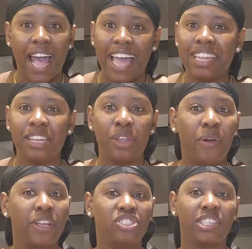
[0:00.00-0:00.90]
I didn't know,
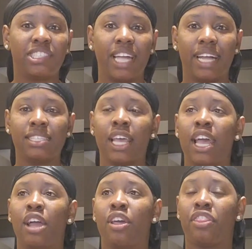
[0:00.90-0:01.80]
it's just that
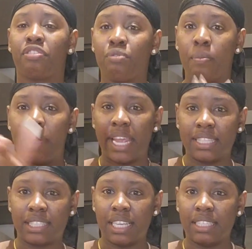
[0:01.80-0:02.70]
through
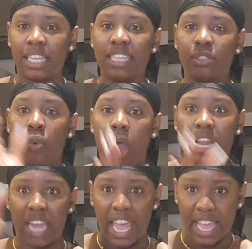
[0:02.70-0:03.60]
Macy's is one
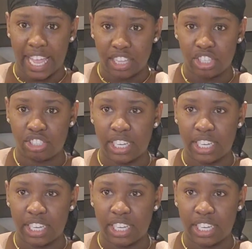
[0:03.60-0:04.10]
inch